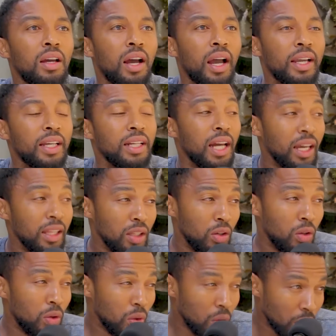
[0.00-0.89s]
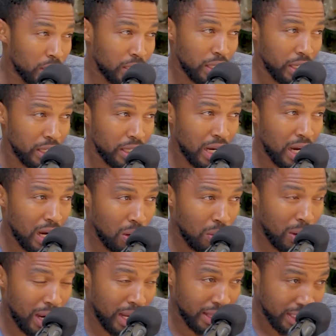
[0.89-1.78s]
I can either look at
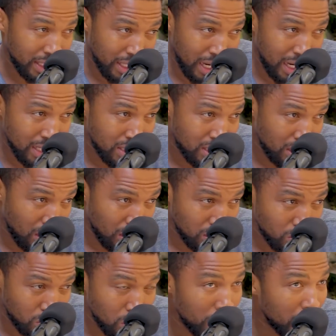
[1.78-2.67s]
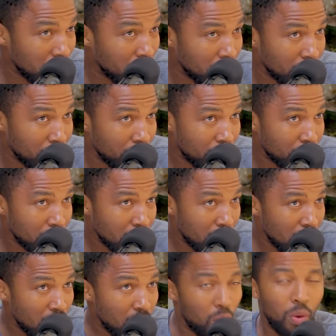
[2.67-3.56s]
how other guys are swimming,
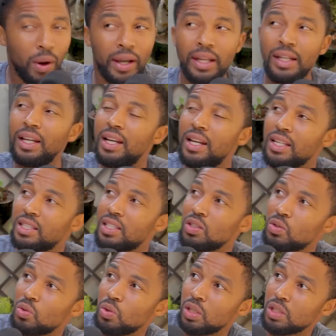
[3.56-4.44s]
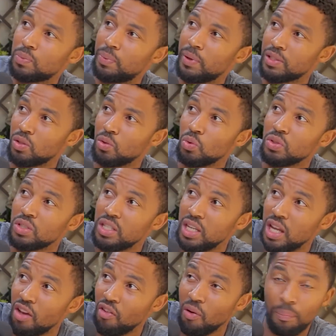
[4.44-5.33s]
or I can listen to this person who's
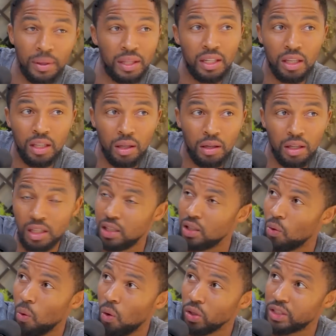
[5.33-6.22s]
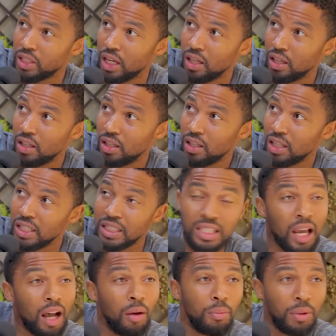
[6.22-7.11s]
never been in the water
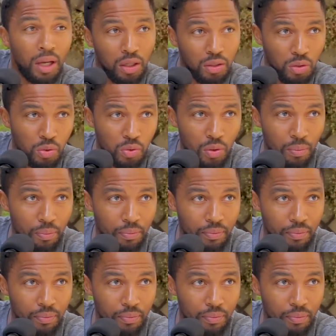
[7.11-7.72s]
tell me how to swim.